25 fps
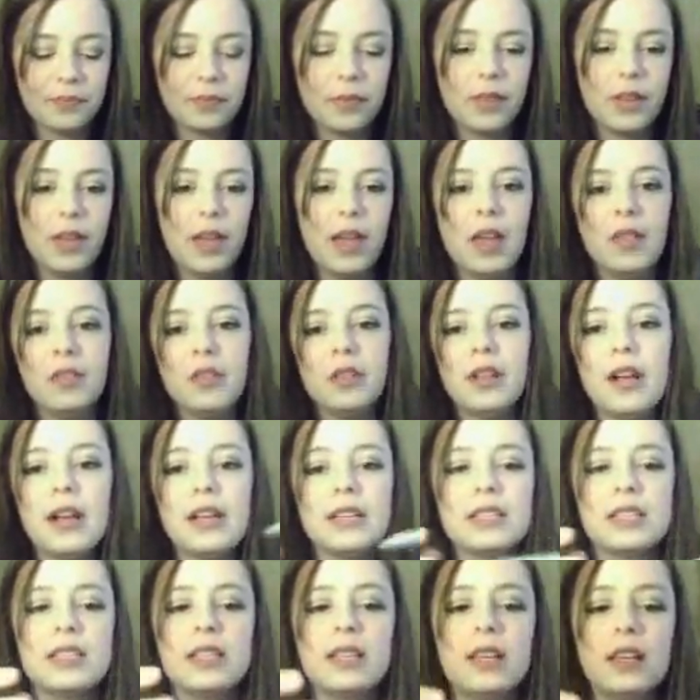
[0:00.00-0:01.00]
And the
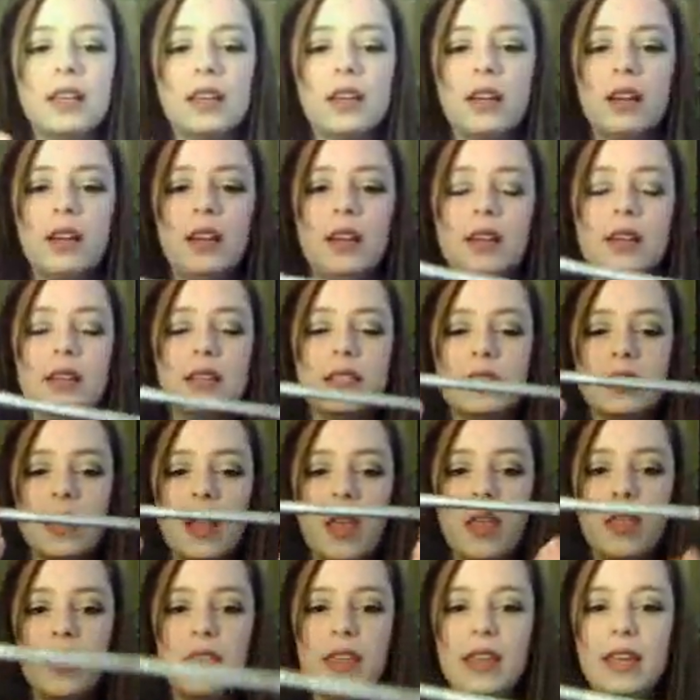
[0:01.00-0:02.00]
last thing is
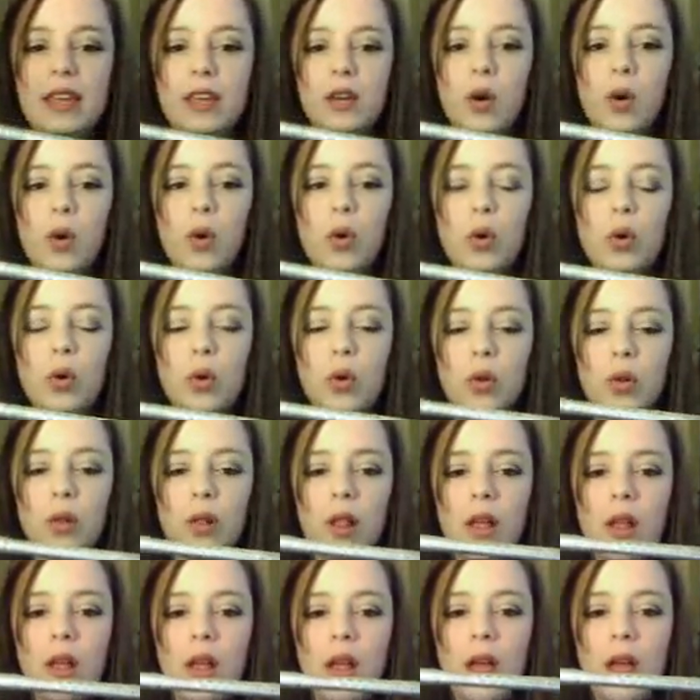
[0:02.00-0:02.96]
the Kohl